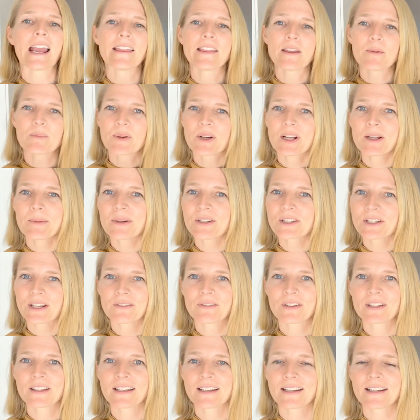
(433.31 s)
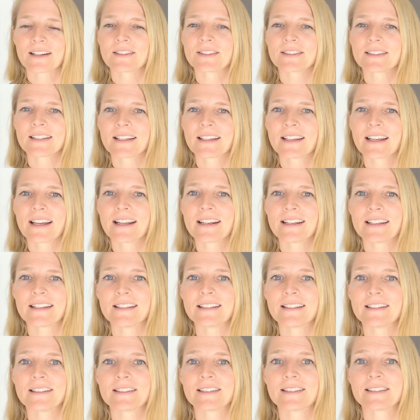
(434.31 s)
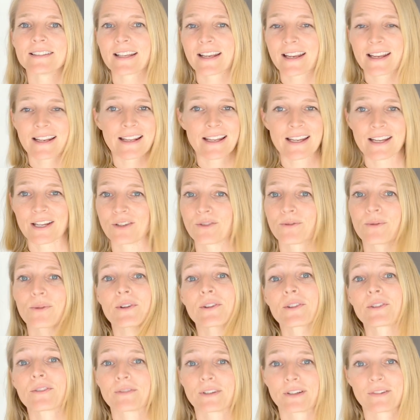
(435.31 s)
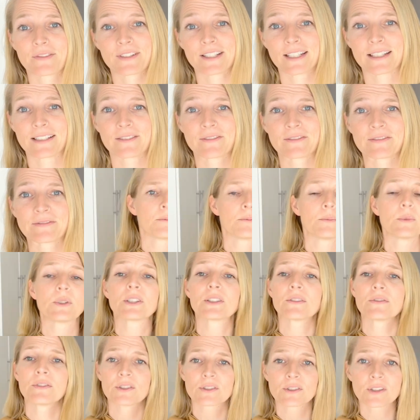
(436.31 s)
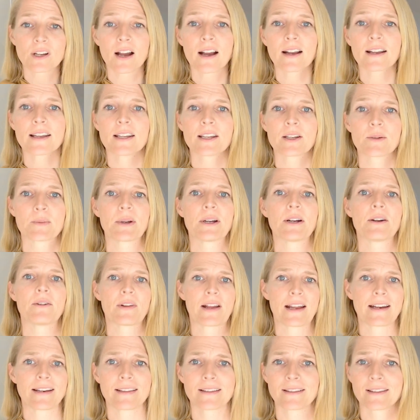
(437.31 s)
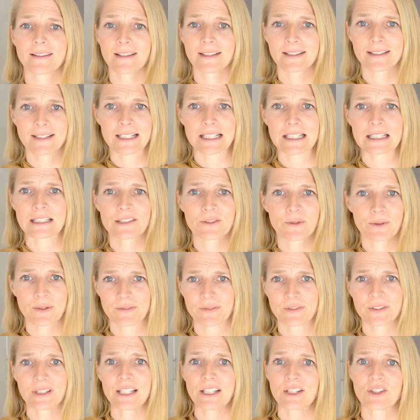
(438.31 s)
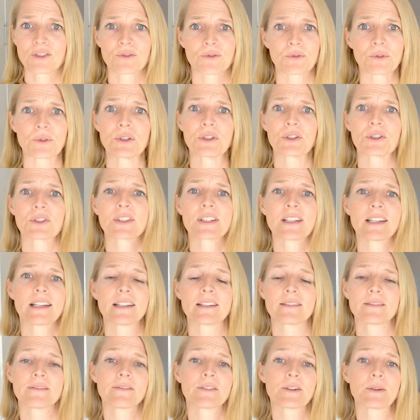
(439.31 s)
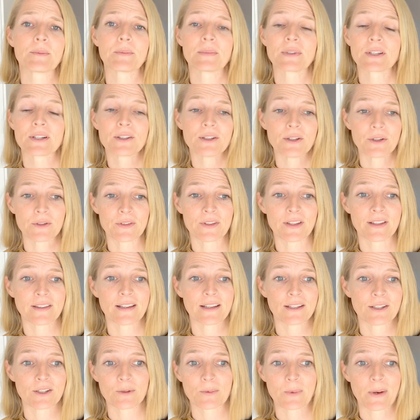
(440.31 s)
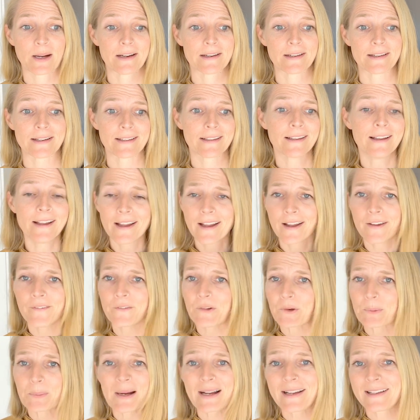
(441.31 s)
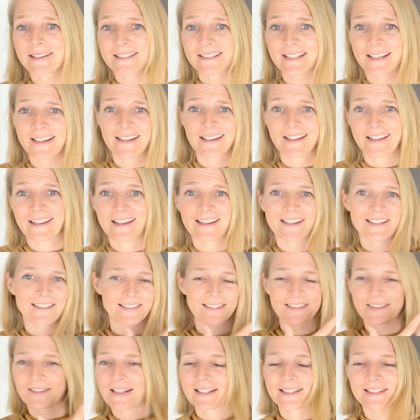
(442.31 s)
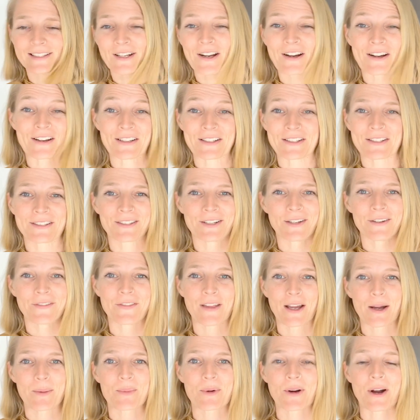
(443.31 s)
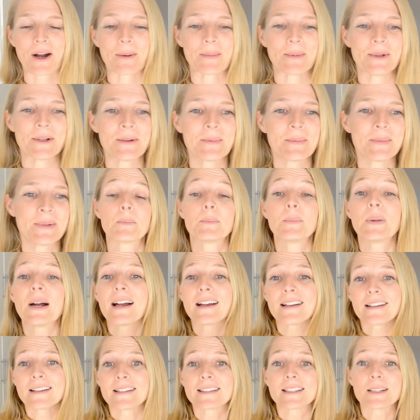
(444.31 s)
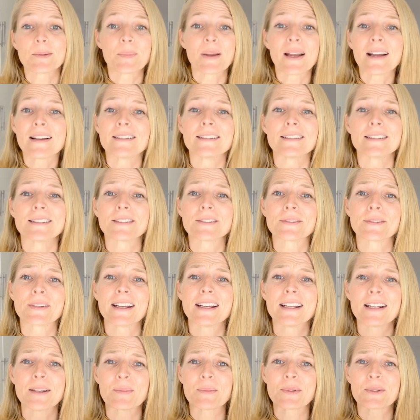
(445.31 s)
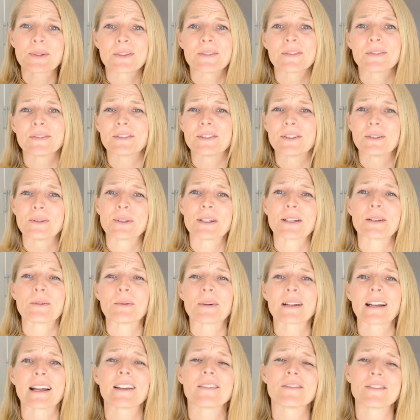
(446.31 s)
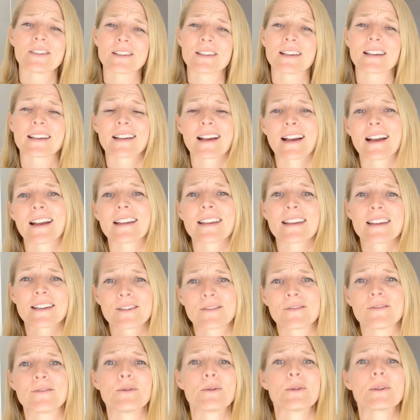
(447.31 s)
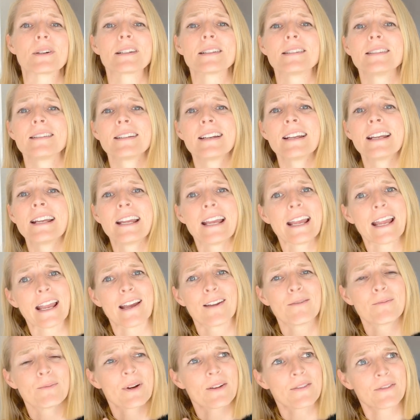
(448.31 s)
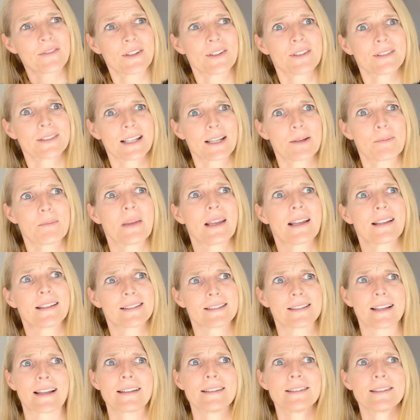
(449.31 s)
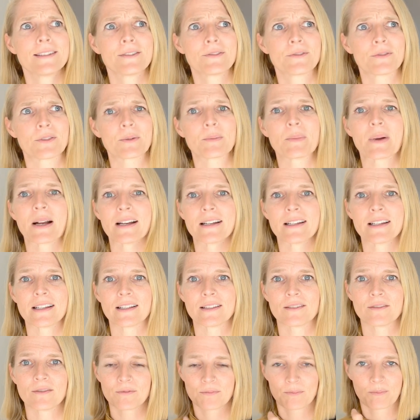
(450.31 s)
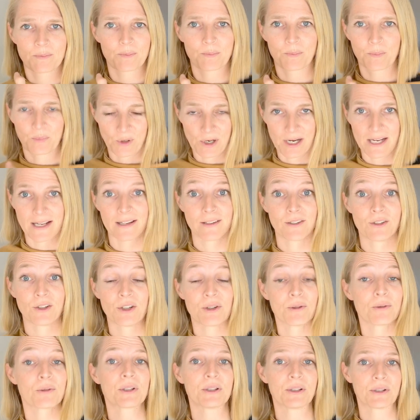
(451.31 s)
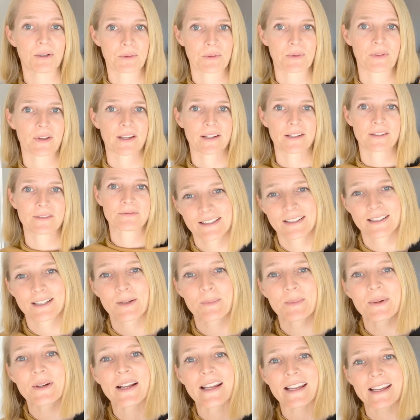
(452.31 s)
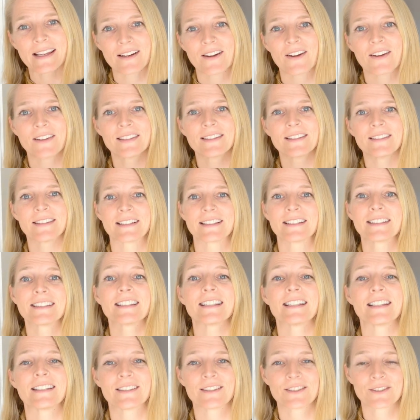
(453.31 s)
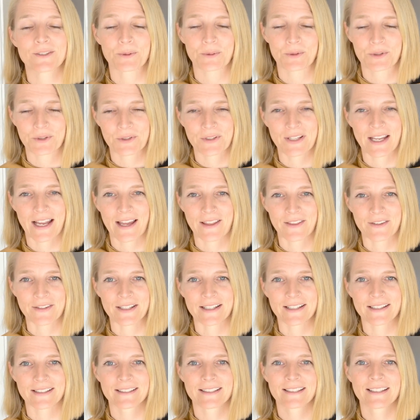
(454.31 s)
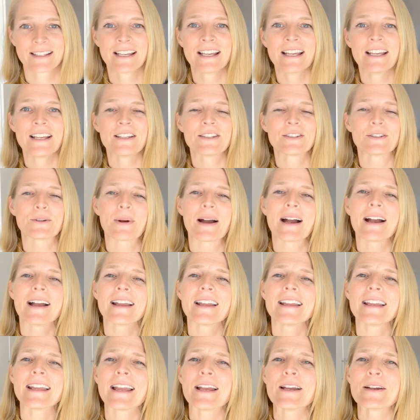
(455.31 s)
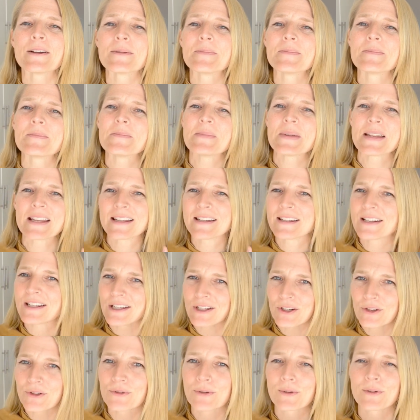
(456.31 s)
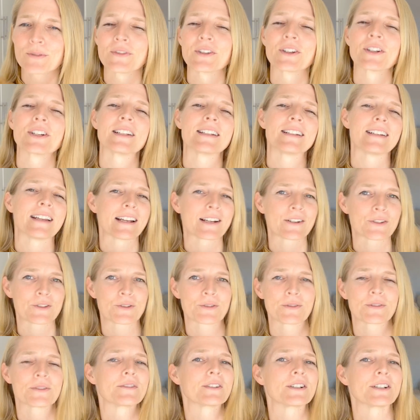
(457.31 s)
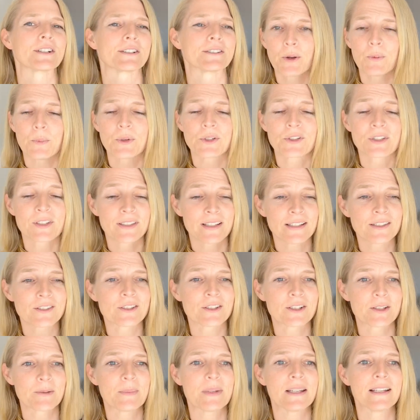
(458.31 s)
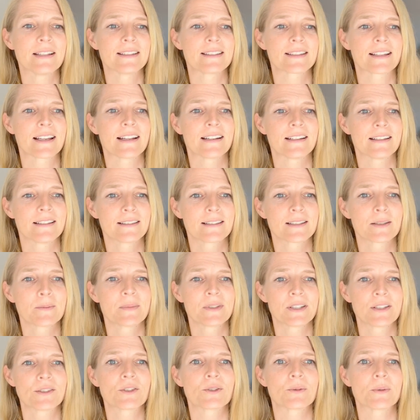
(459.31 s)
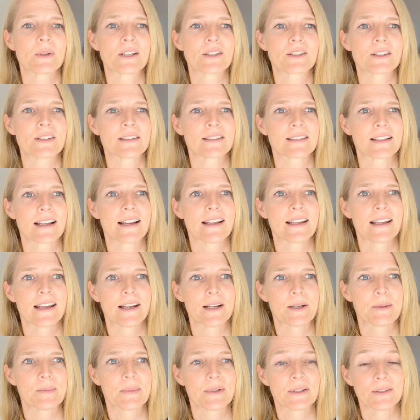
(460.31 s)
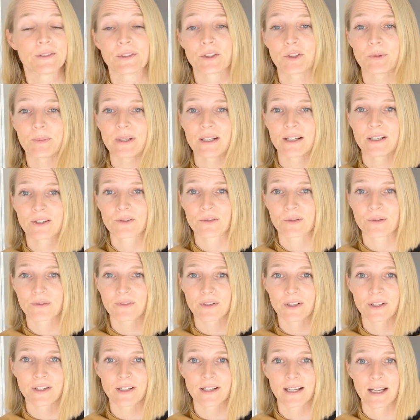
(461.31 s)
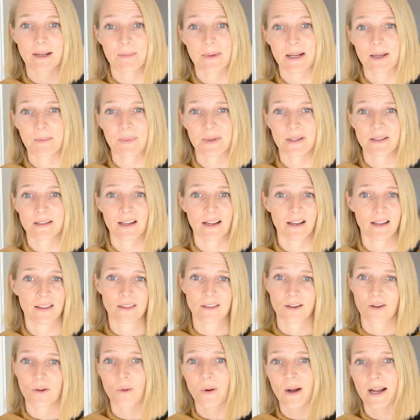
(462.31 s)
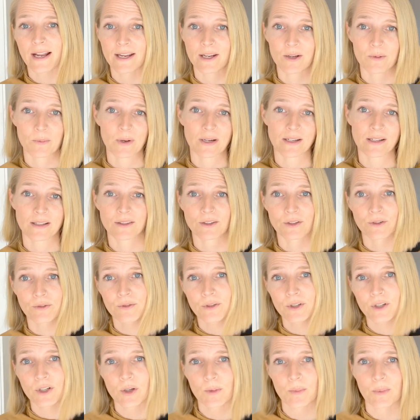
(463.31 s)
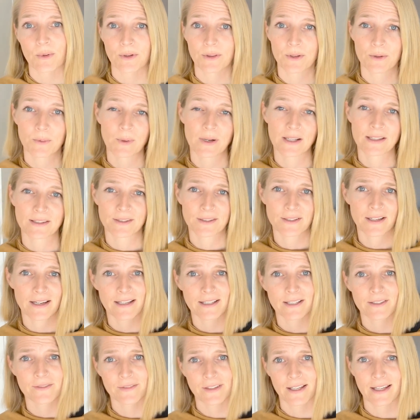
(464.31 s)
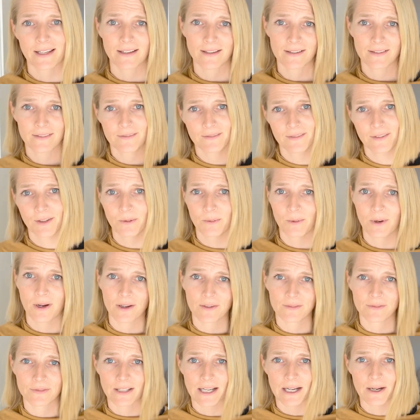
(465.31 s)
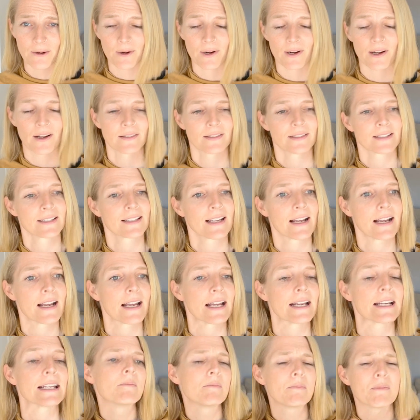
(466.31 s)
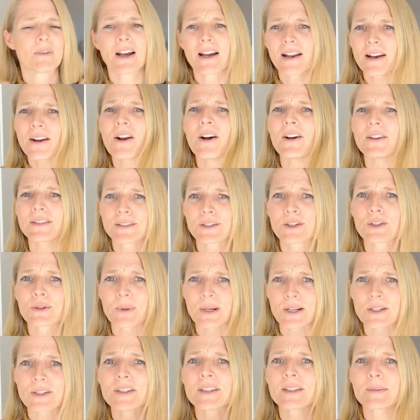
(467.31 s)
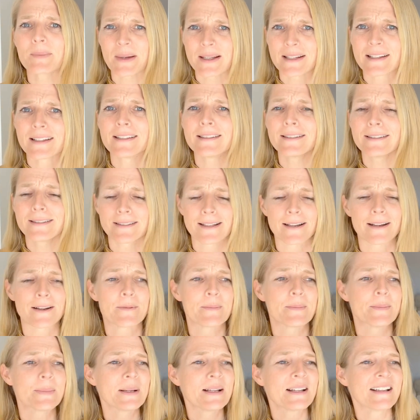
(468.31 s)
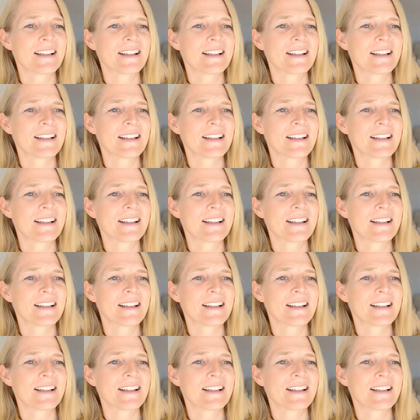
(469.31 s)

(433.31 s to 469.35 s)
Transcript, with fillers: And then pretty much everything else I get is secondhand or thrifted, which if you're talking about anything that's gonna sort of leach through your skin from the clothing that you're wearing, if you're buying secondhand, that's not gonna solve that problem. But it's a balance, right? I'm sort of doing what I feel like I can afford and what feels like makes sense for buying brand new clothing. Number 8 on the list is social gatherings. So I am an introverted extrovert, which essentially means that in some situations I am a little bit introverted. I might be like the quiet one in the group or the one's kind of like the wallflower on the side. Not in all situations, but in some.